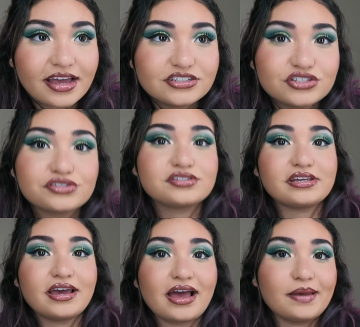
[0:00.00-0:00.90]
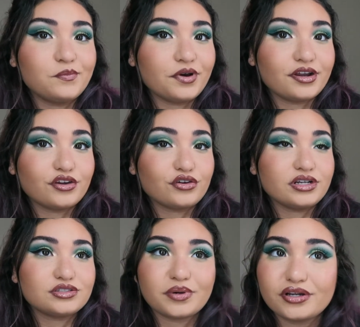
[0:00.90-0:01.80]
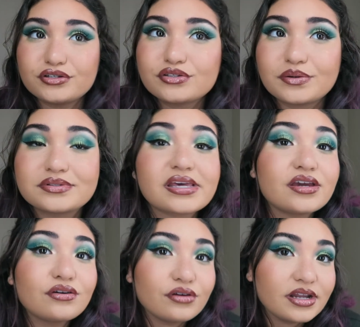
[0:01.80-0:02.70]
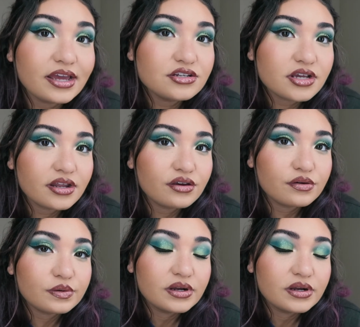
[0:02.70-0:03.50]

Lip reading: I just am wearing a green sweater, so I was like, green eyeshadow.